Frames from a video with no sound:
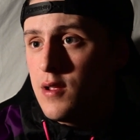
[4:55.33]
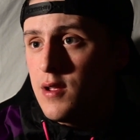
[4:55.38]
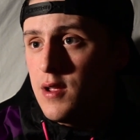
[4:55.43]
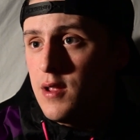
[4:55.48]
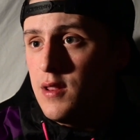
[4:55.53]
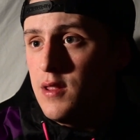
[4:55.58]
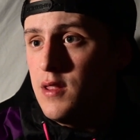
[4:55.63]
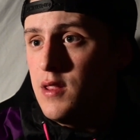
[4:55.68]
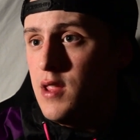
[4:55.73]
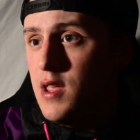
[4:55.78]

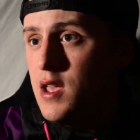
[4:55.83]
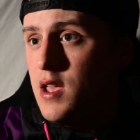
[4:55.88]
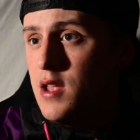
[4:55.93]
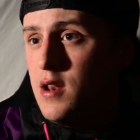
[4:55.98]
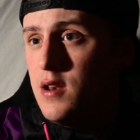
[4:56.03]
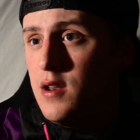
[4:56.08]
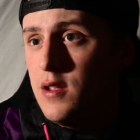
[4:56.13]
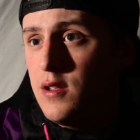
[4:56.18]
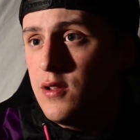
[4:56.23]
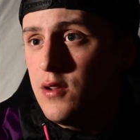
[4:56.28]
and
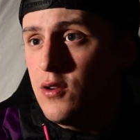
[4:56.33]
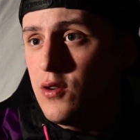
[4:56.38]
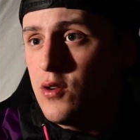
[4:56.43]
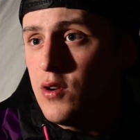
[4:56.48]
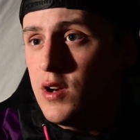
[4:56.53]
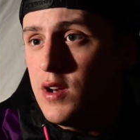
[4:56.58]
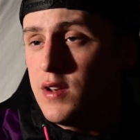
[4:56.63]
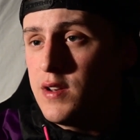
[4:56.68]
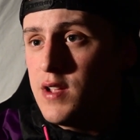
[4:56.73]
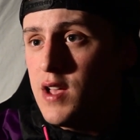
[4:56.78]
then you're
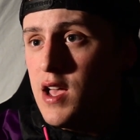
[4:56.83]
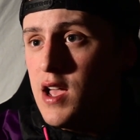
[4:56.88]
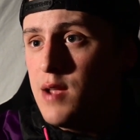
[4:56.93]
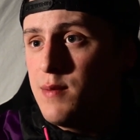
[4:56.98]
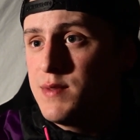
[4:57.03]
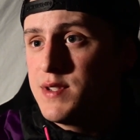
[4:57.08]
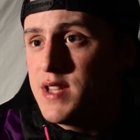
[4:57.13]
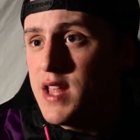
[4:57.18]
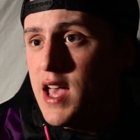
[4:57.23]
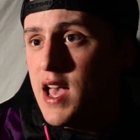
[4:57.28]
going to
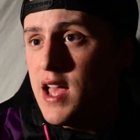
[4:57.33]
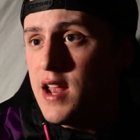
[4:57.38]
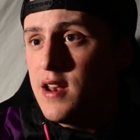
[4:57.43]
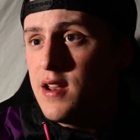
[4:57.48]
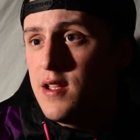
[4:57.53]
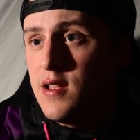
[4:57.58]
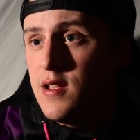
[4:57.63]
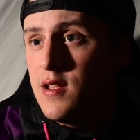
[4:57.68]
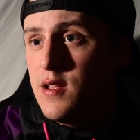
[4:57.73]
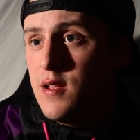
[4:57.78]
times that
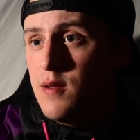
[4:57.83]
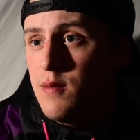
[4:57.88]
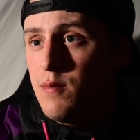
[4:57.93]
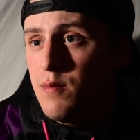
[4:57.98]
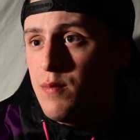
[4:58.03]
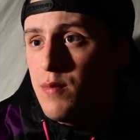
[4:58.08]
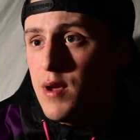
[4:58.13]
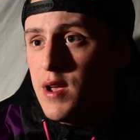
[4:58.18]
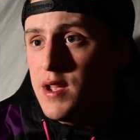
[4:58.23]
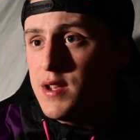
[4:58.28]

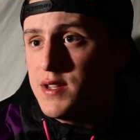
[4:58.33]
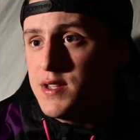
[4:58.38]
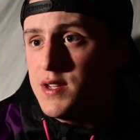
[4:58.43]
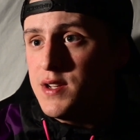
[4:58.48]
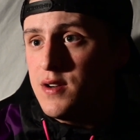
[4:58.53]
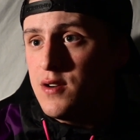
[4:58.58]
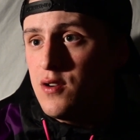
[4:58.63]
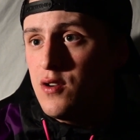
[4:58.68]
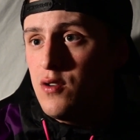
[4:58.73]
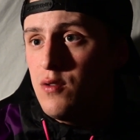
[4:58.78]
by
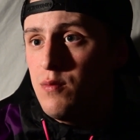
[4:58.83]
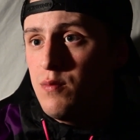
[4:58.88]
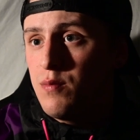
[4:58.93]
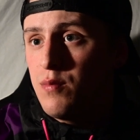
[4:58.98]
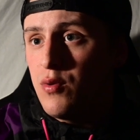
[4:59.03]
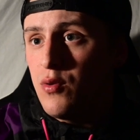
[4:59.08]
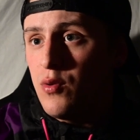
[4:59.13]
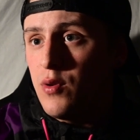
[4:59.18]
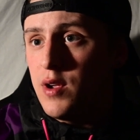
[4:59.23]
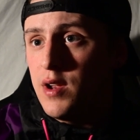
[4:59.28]

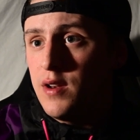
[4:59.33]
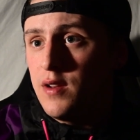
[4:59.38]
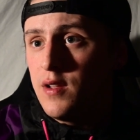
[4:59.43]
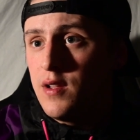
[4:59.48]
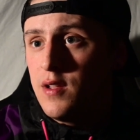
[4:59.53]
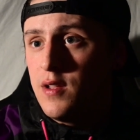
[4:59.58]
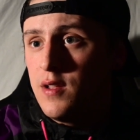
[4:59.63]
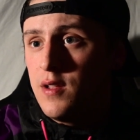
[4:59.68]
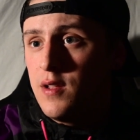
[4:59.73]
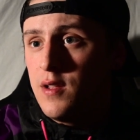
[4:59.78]
0.55.
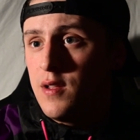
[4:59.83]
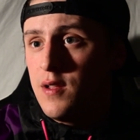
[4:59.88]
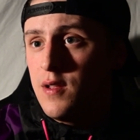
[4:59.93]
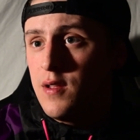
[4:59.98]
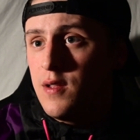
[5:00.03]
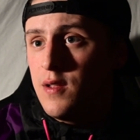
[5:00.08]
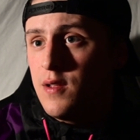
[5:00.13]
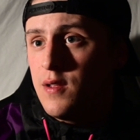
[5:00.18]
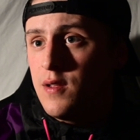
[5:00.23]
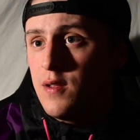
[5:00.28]

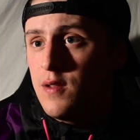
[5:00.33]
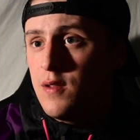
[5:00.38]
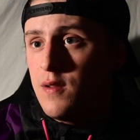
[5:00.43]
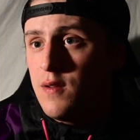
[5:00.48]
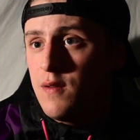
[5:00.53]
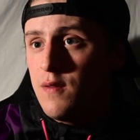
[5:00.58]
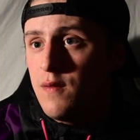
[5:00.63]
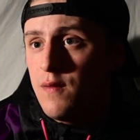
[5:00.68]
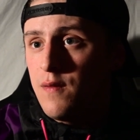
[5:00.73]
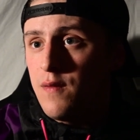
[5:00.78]

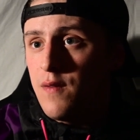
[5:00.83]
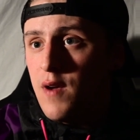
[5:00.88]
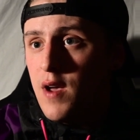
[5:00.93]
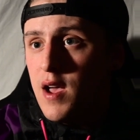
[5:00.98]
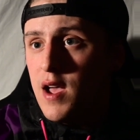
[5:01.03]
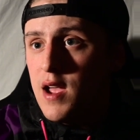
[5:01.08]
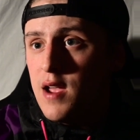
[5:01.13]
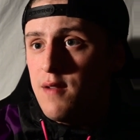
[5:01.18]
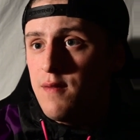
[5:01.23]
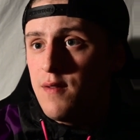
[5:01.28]

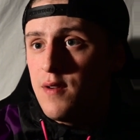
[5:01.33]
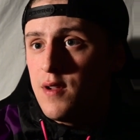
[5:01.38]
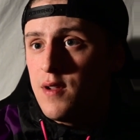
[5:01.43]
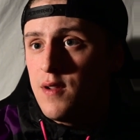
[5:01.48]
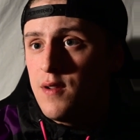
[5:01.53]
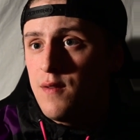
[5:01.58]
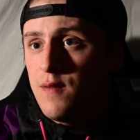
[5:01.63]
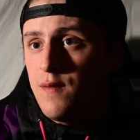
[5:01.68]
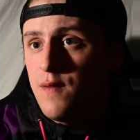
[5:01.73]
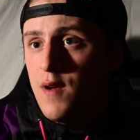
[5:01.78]
5,
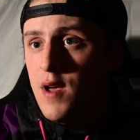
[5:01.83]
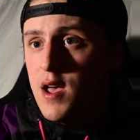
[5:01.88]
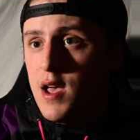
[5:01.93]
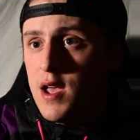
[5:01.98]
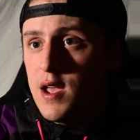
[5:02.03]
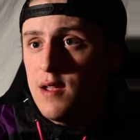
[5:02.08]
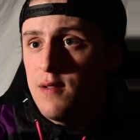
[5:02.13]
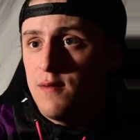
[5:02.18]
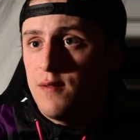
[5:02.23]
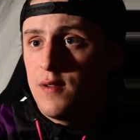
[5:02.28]

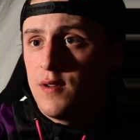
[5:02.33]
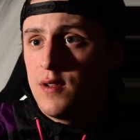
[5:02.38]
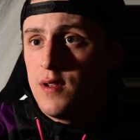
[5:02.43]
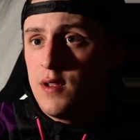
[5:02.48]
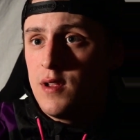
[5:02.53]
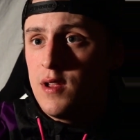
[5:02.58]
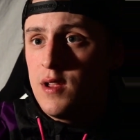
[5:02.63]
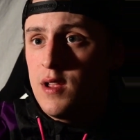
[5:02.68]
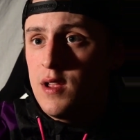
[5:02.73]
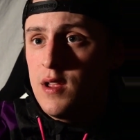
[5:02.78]
5,
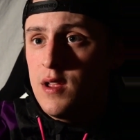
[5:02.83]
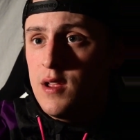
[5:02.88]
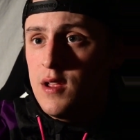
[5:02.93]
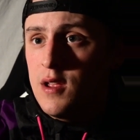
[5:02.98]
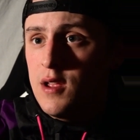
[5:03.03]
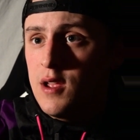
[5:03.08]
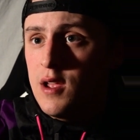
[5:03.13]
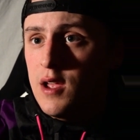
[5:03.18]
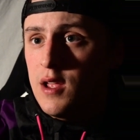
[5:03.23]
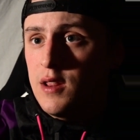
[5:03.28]

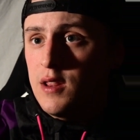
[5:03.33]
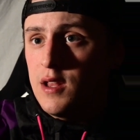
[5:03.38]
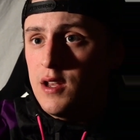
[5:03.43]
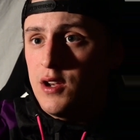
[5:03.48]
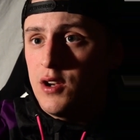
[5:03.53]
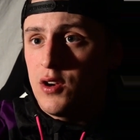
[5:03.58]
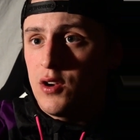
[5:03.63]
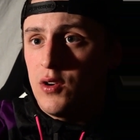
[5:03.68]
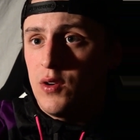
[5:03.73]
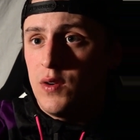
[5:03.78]
and
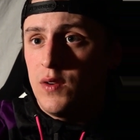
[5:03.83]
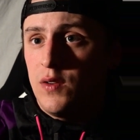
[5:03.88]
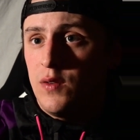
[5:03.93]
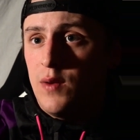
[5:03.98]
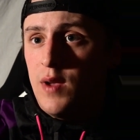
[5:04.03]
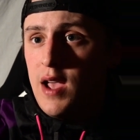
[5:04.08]
then you're going to